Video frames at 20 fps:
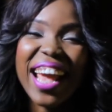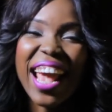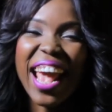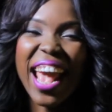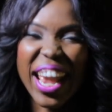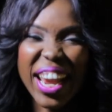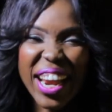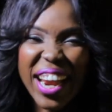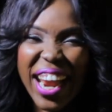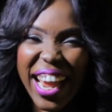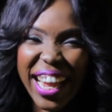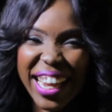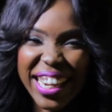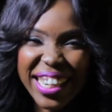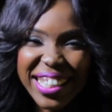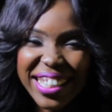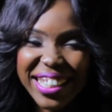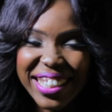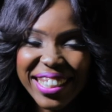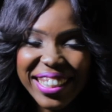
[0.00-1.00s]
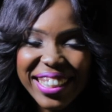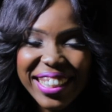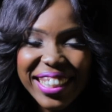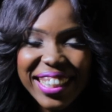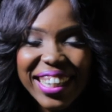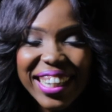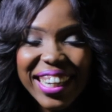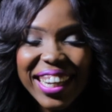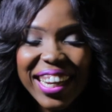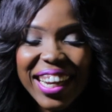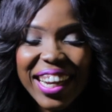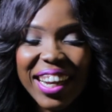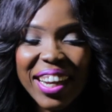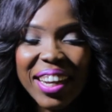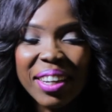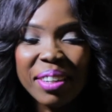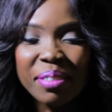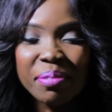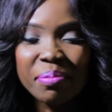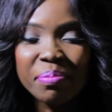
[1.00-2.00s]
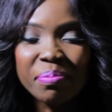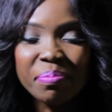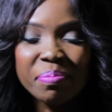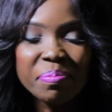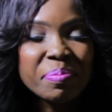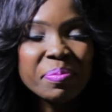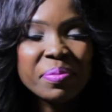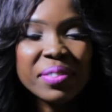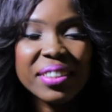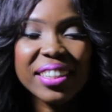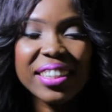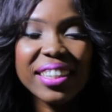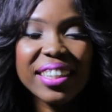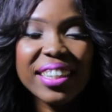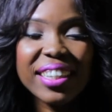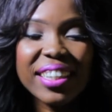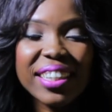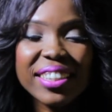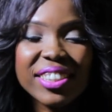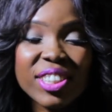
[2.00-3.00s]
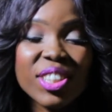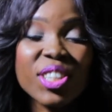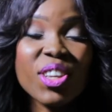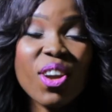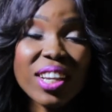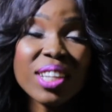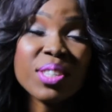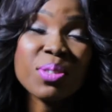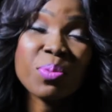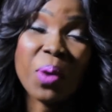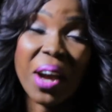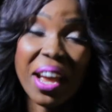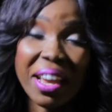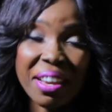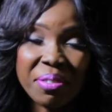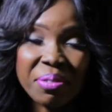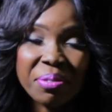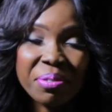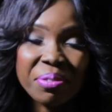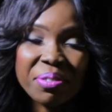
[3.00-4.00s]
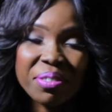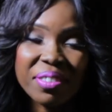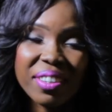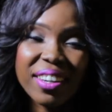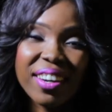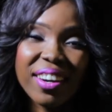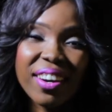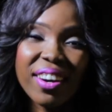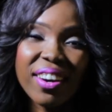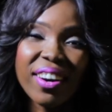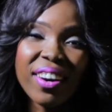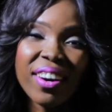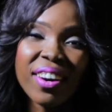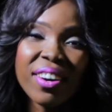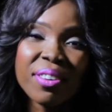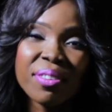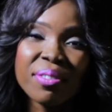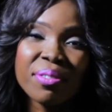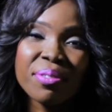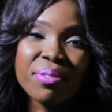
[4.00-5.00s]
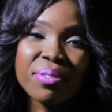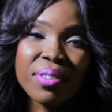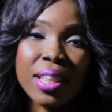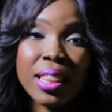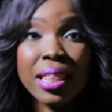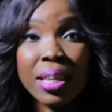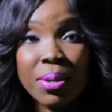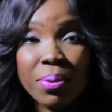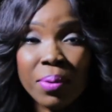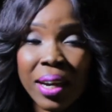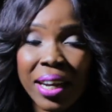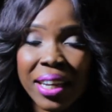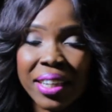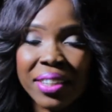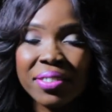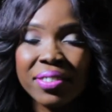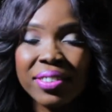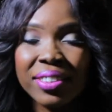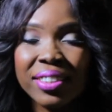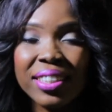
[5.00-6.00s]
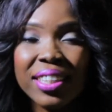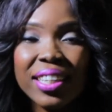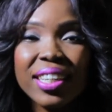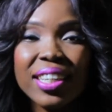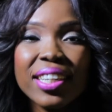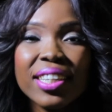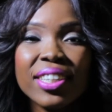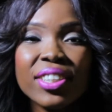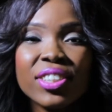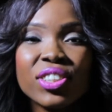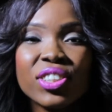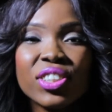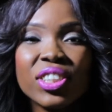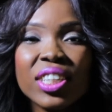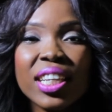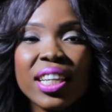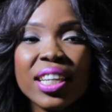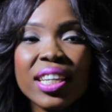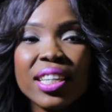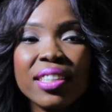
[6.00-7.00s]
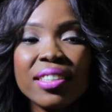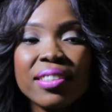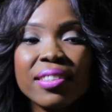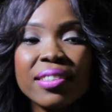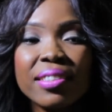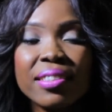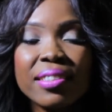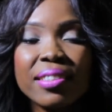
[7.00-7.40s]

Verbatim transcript: airhead. Um, she's the youngest wife of The Wives. She is,